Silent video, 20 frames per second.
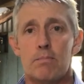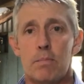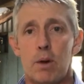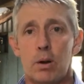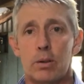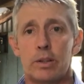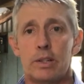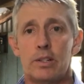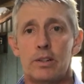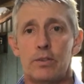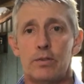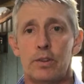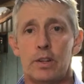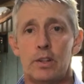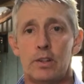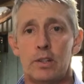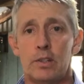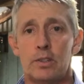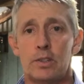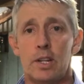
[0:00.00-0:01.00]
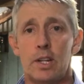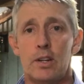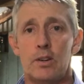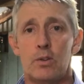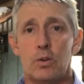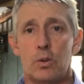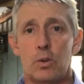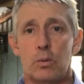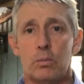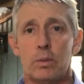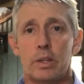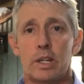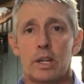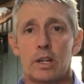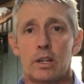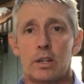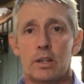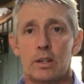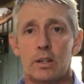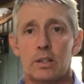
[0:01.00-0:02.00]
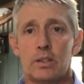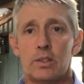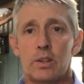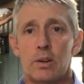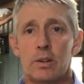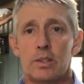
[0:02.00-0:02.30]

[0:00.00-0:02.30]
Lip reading: Moly deficiency normally occurs